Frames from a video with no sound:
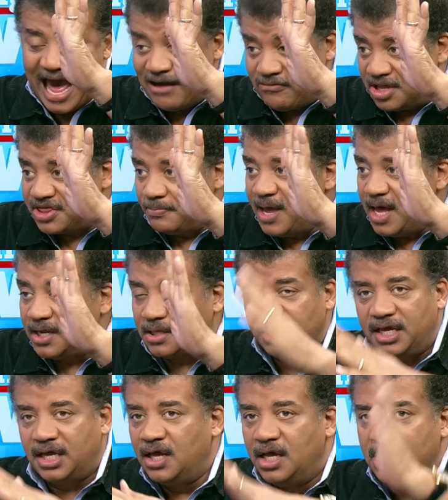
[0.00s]

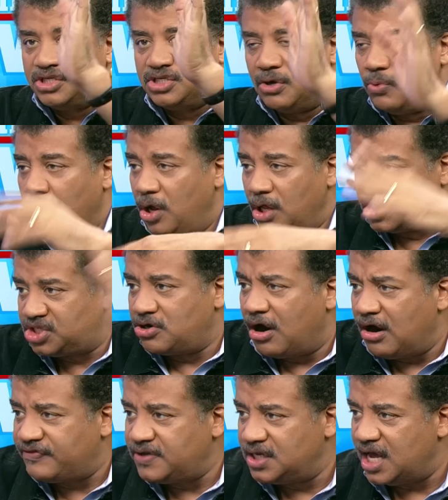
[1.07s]
arithmetically, so we'll all
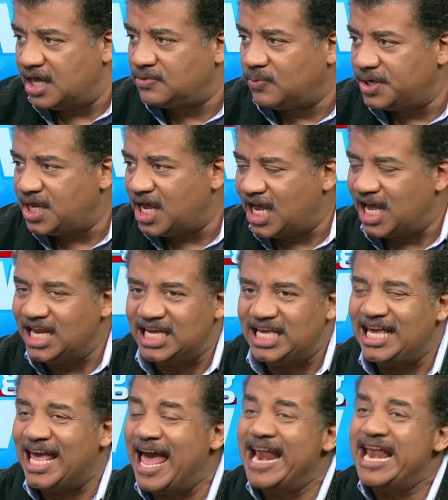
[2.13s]
starve to death one day. And
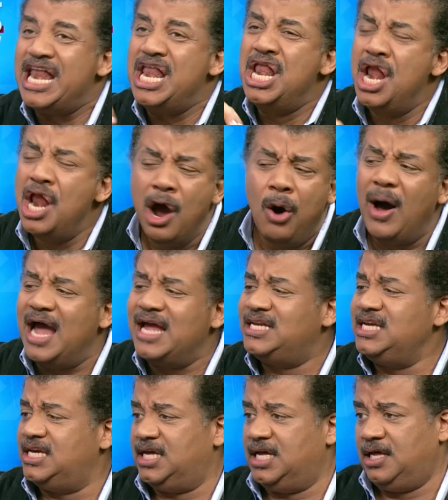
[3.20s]
he had no
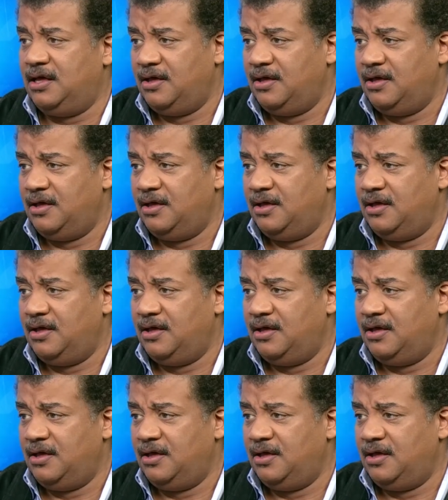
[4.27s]
idea